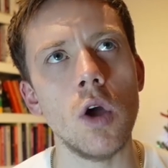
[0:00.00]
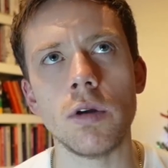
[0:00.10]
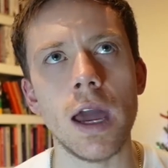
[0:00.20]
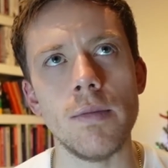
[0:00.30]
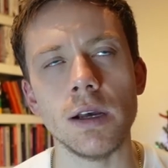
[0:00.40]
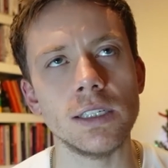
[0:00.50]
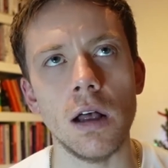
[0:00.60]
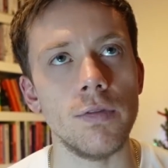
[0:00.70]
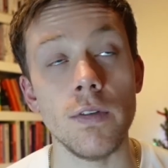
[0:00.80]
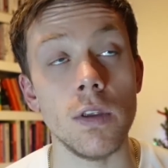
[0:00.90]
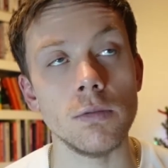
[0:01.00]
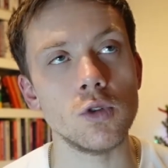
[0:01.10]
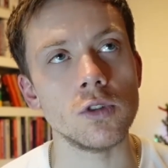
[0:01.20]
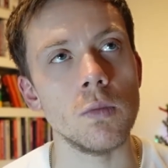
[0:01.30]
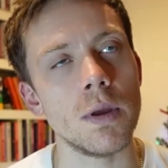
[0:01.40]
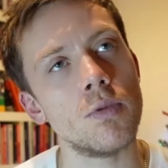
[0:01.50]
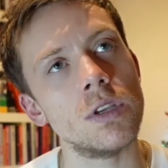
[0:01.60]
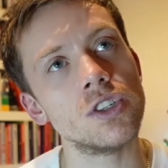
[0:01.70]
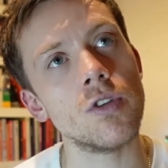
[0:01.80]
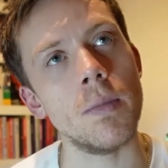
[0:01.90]
locate myself, even though I'm sure some people
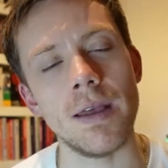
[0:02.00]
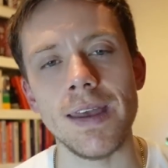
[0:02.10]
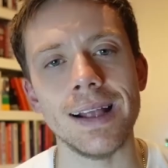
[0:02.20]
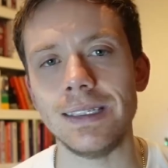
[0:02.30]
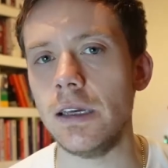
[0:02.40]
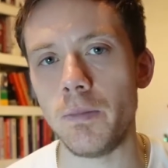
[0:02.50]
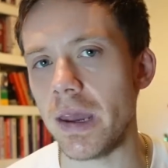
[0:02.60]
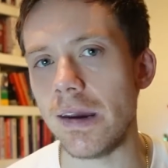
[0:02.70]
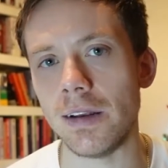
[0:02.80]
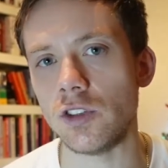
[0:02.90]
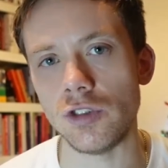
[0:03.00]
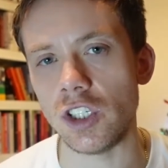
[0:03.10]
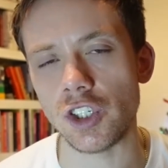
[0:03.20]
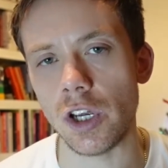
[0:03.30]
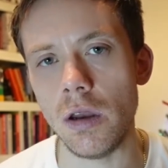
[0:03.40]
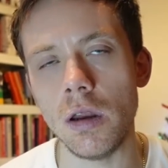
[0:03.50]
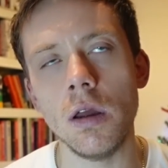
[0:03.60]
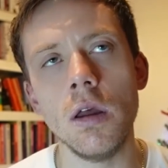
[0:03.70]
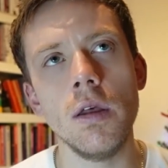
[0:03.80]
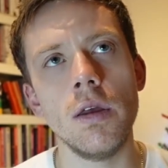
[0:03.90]
would disagree, but in the anti-imperialist tradition,
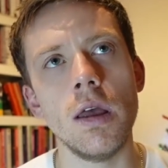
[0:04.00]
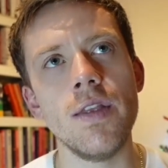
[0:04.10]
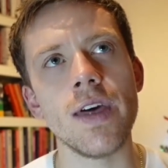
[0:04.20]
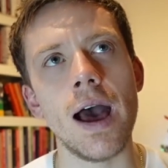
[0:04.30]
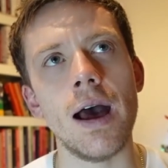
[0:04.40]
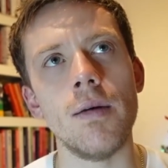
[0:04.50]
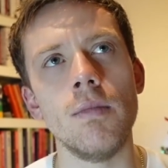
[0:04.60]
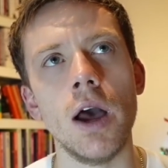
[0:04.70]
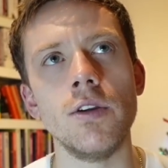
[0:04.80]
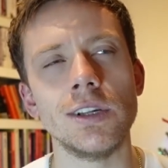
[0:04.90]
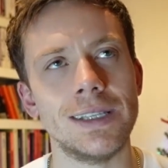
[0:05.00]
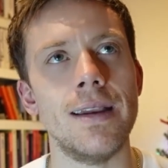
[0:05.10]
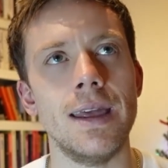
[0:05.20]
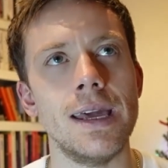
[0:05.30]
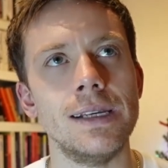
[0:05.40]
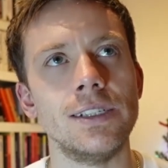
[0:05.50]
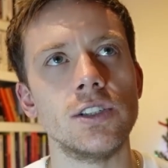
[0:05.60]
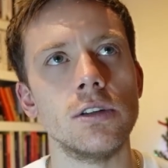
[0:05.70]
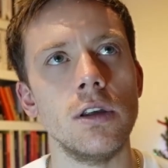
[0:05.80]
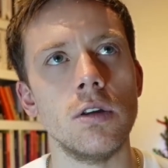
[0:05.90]
in that my understanding is,
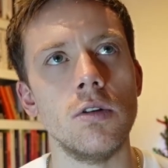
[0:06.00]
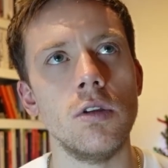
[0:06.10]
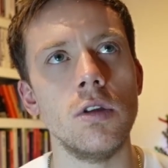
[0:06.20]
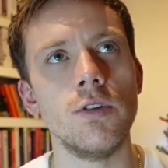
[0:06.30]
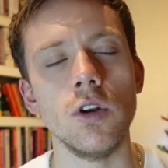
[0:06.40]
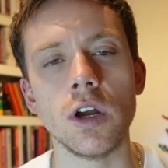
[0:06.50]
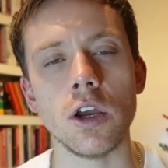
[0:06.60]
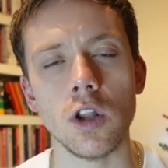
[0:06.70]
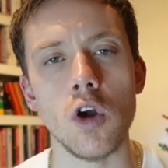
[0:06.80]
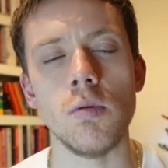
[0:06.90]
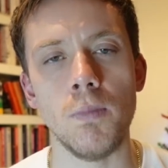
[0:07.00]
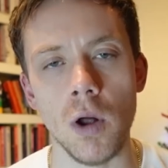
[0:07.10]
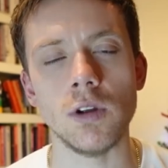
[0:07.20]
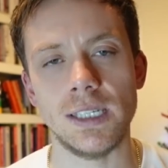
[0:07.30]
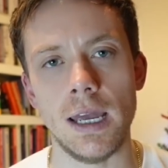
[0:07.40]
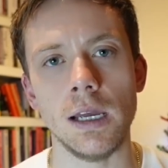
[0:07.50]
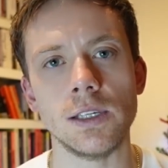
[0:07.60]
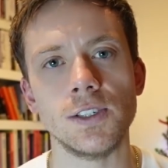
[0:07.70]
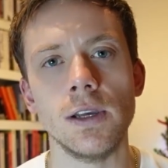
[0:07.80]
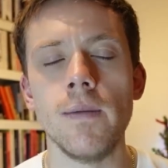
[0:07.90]
if you look at global
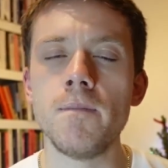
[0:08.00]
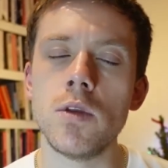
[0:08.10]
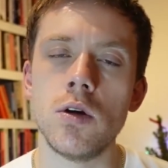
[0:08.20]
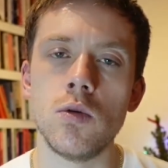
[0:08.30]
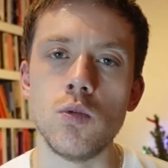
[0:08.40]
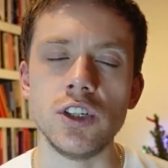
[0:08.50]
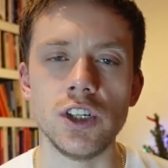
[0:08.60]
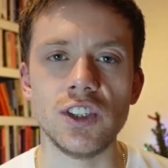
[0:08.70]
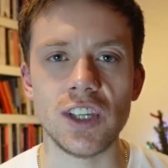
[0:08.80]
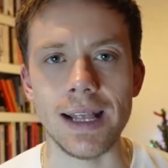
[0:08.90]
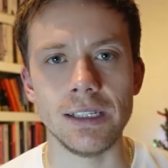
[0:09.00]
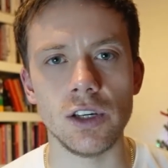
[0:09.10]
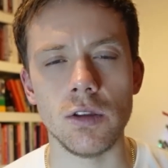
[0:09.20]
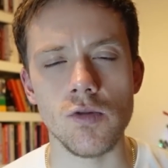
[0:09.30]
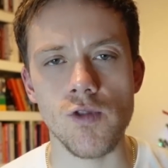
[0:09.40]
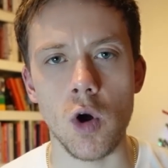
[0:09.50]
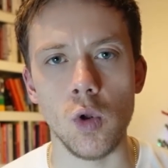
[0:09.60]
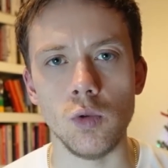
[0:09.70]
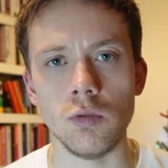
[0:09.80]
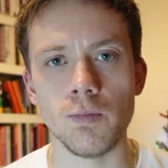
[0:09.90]
politics, we should centre the
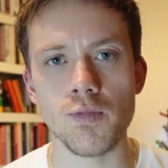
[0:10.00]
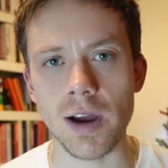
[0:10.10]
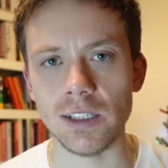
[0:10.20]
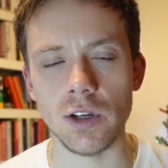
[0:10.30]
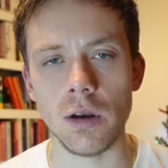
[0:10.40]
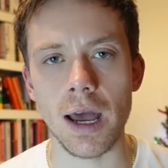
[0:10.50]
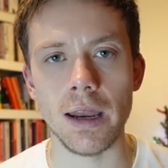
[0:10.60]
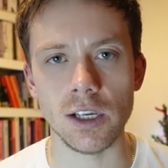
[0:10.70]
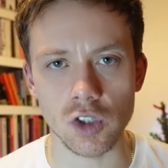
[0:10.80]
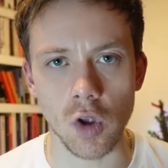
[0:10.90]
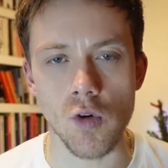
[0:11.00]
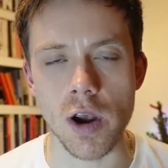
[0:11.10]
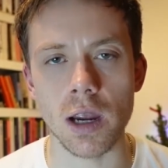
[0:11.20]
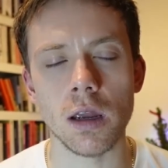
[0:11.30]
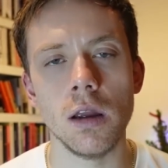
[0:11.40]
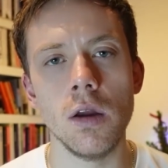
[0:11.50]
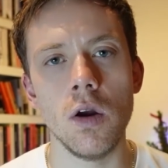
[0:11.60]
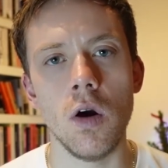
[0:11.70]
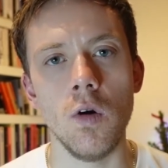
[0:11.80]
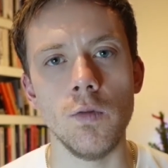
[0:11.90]
role, present and historic,
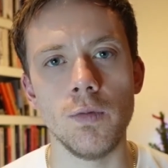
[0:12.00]
of